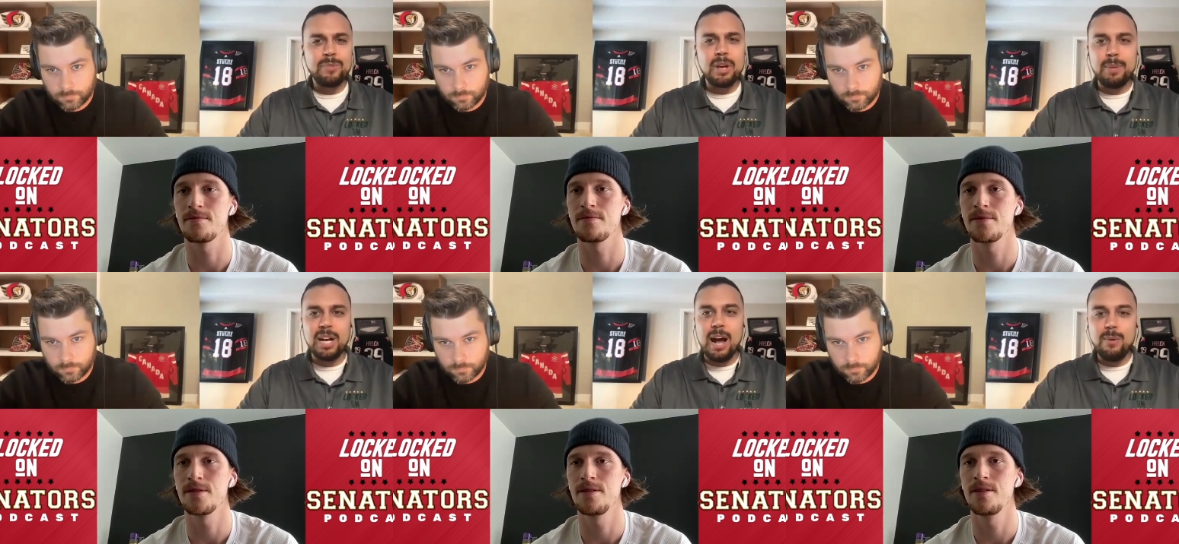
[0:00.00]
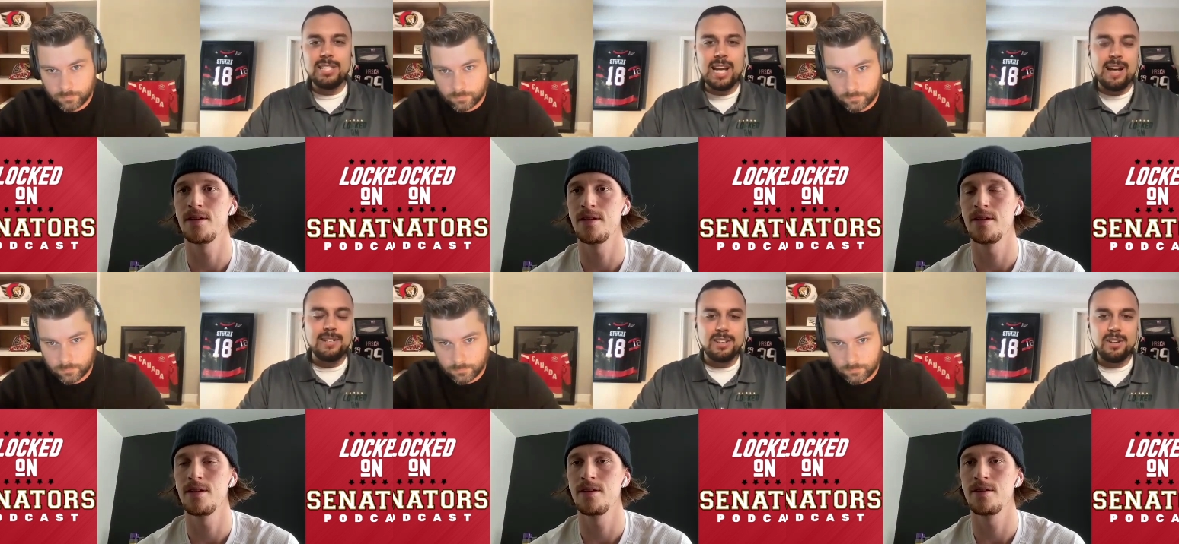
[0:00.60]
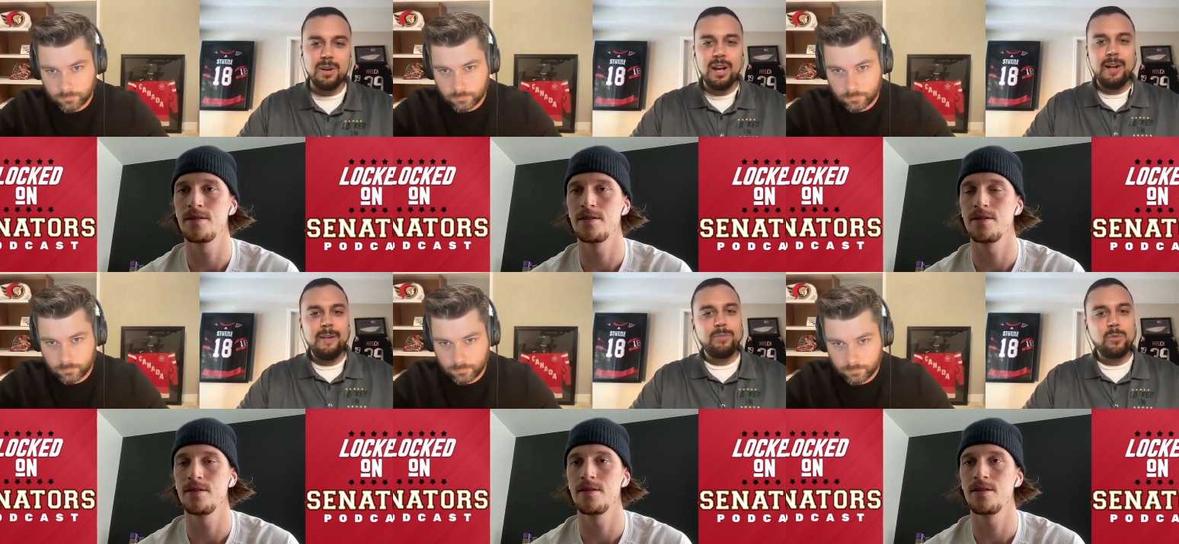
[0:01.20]
Speaker 1: but I want to ask you
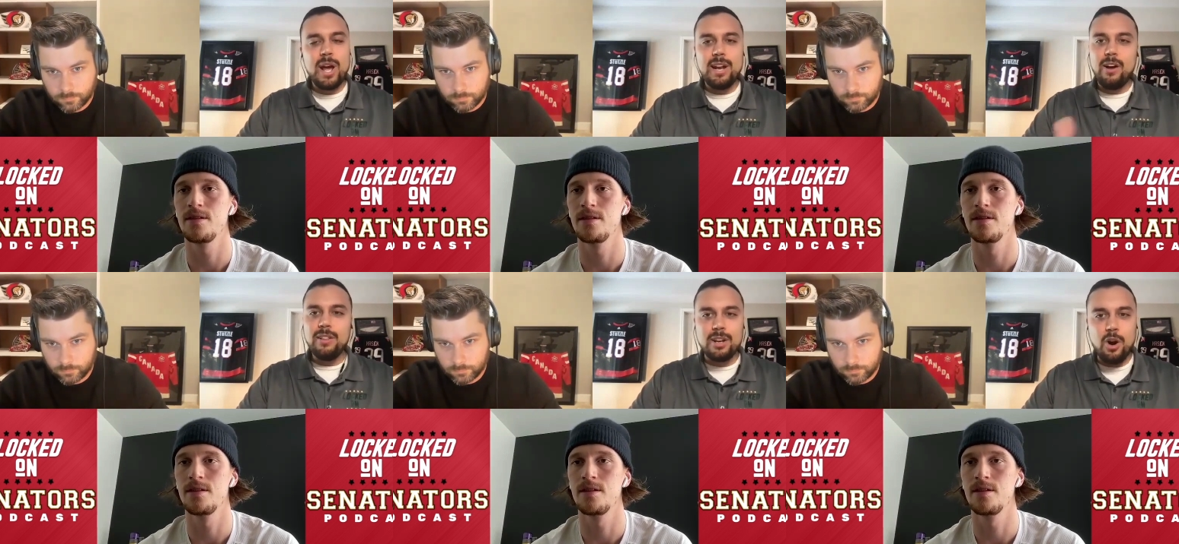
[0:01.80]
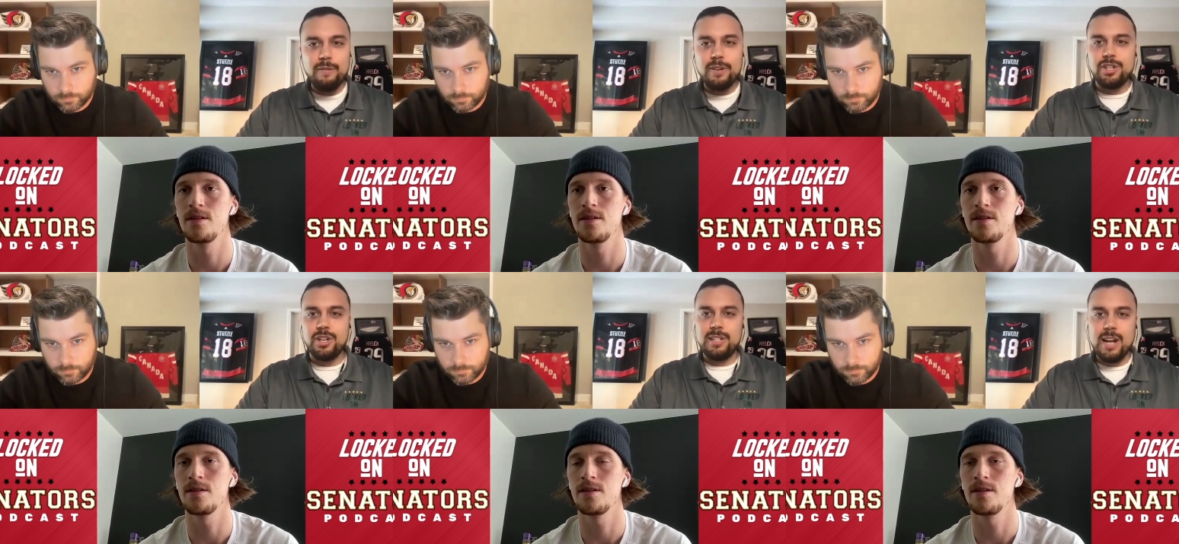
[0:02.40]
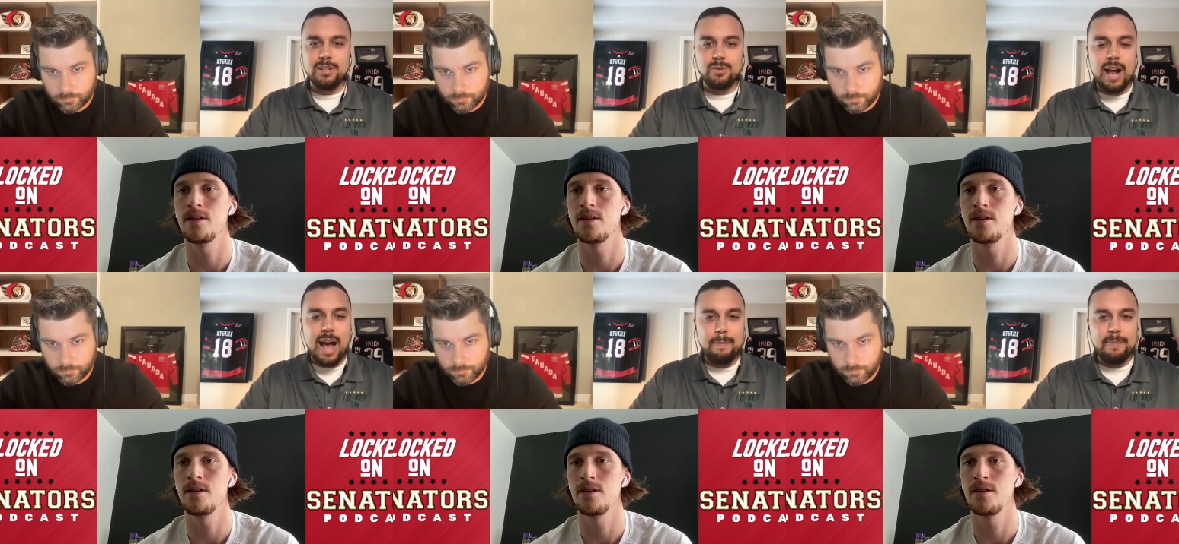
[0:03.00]
when all the COVID shutdowns were
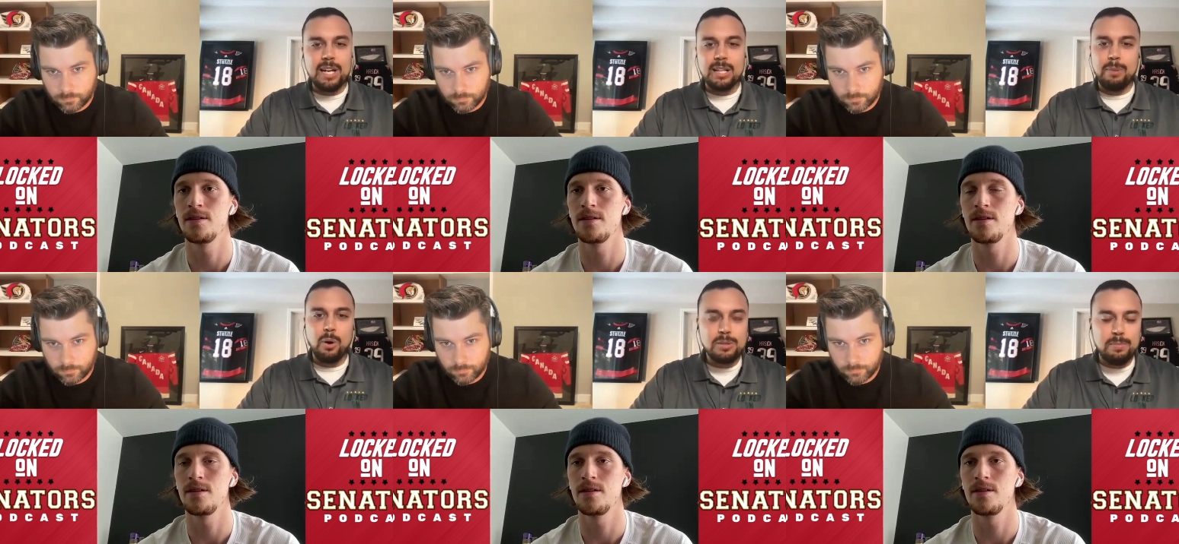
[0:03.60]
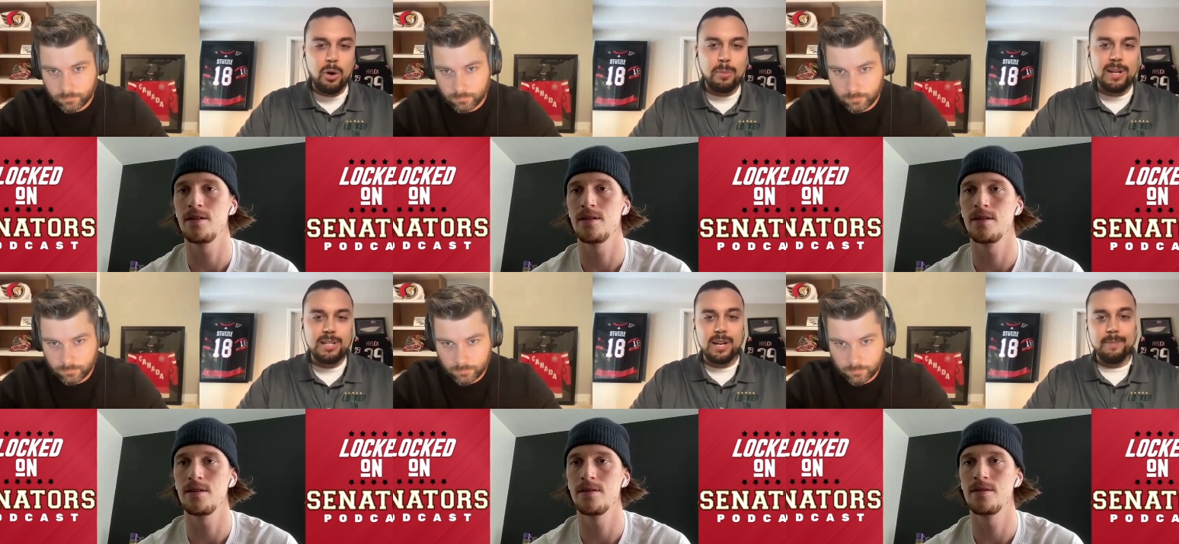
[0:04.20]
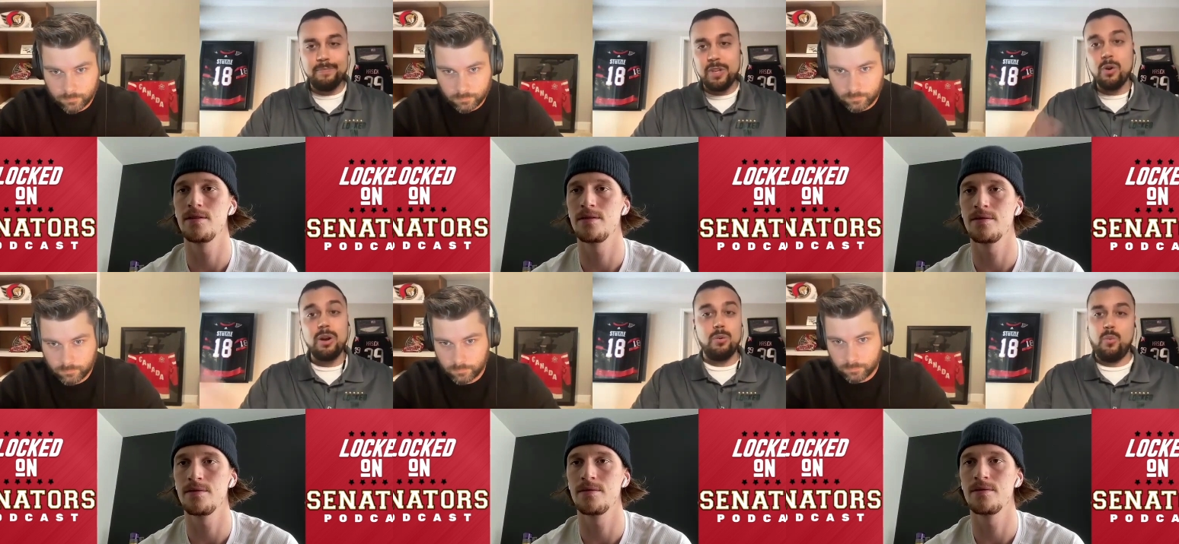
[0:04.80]
happening and the postponements, and you're
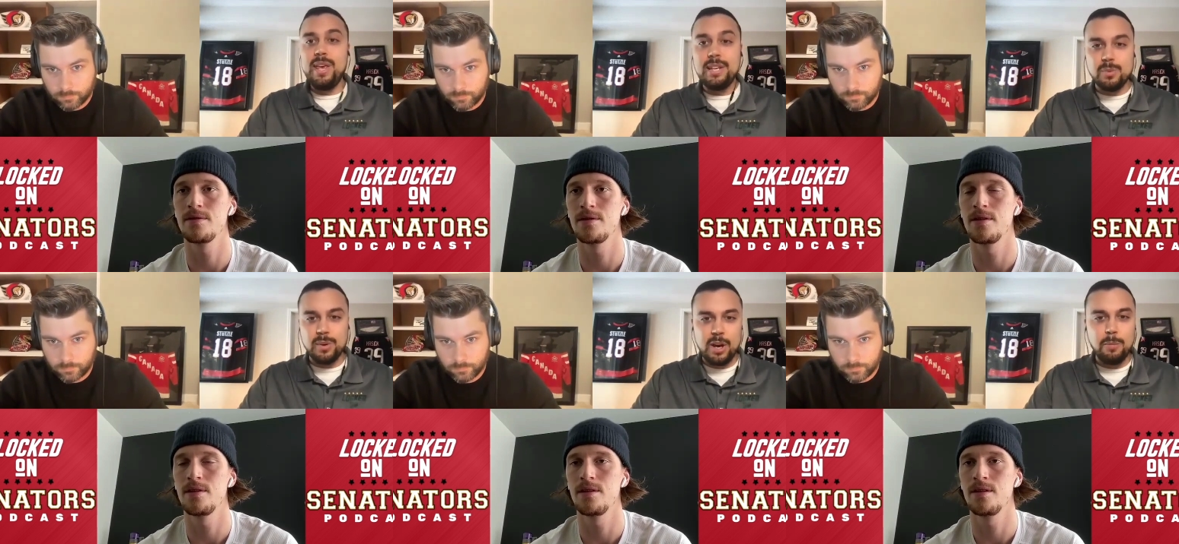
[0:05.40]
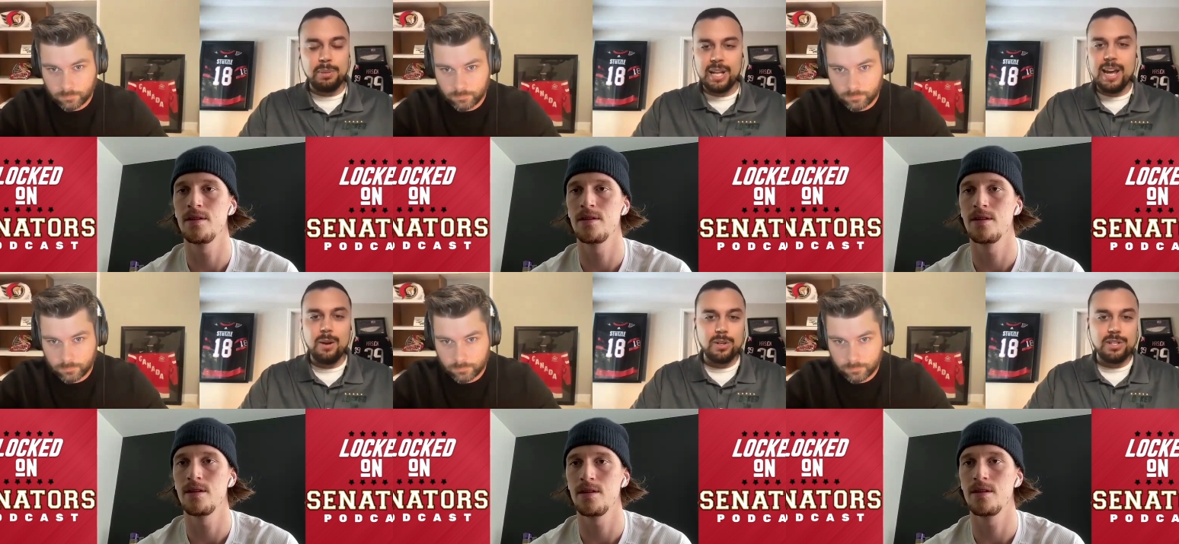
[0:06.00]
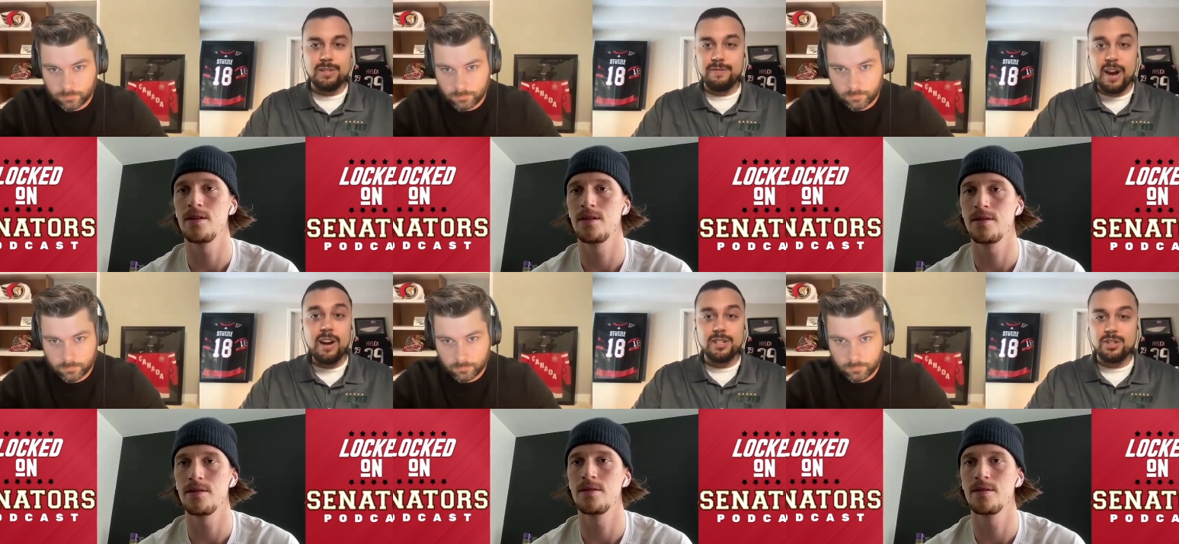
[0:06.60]
going weeks without playing, which is
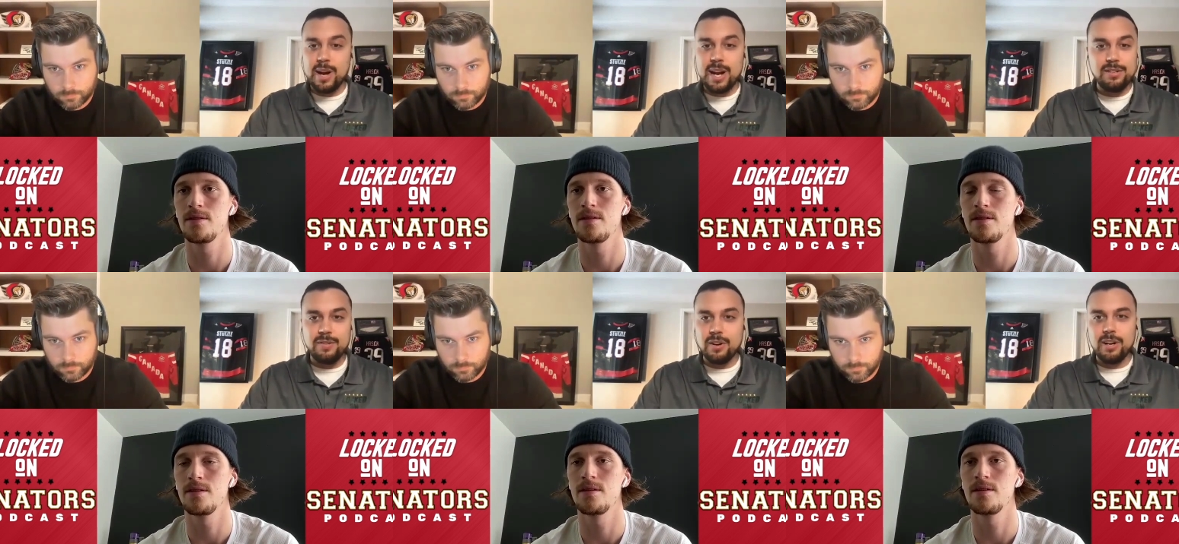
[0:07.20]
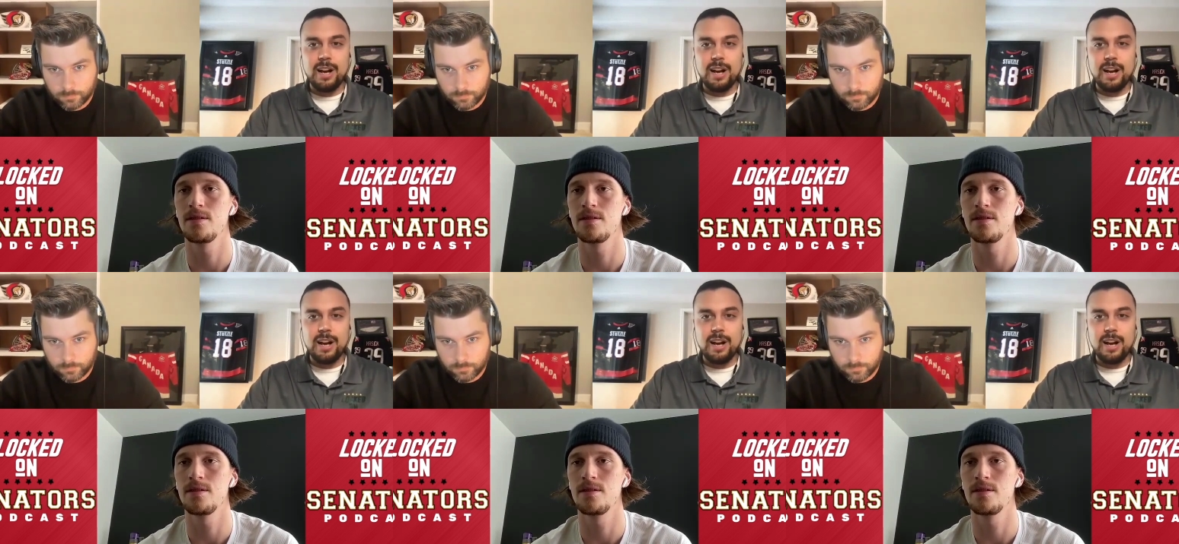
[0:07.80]
very strange for